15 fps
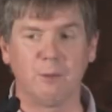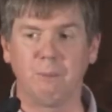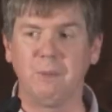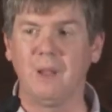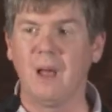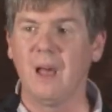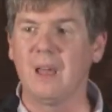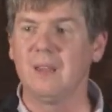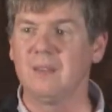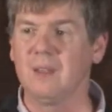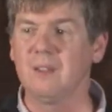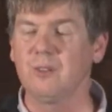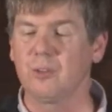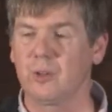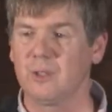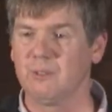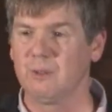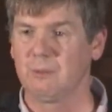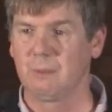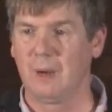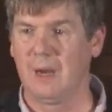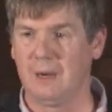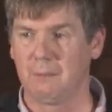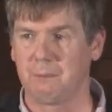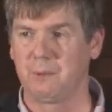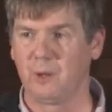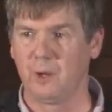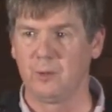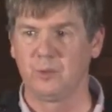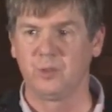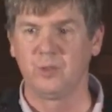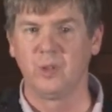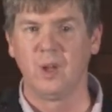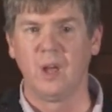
Applying this sort of an approach